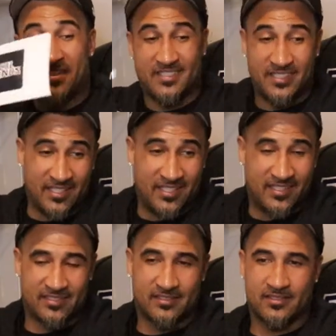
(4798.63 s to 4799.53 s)
If he see
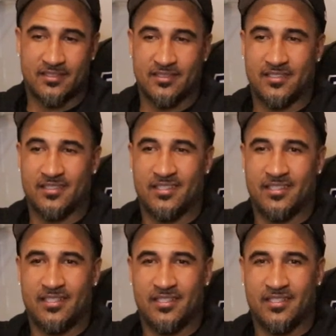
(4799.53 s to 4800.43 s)
this,
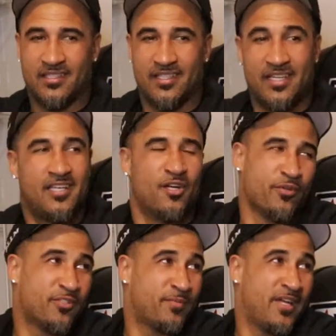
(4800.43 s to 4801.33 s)
he
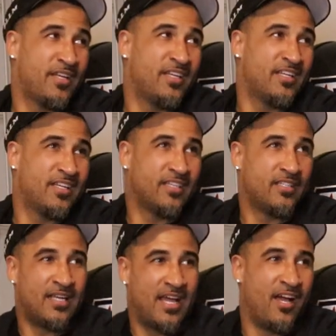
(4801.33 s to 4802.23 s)
gonna respect it
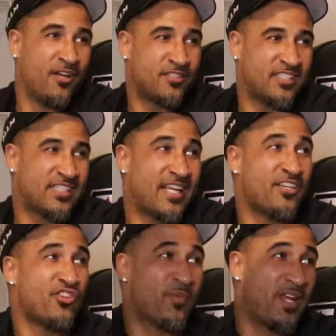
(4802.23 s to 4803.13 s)
now, just
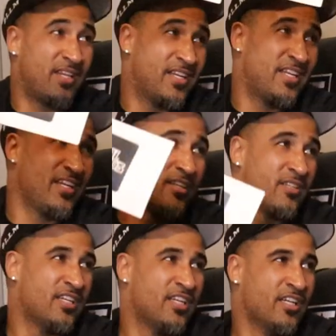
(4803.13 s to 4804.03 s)
like he respected it
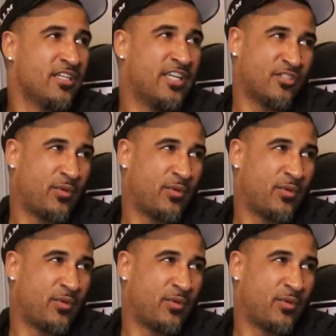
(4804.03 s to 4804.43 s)
then. Got to.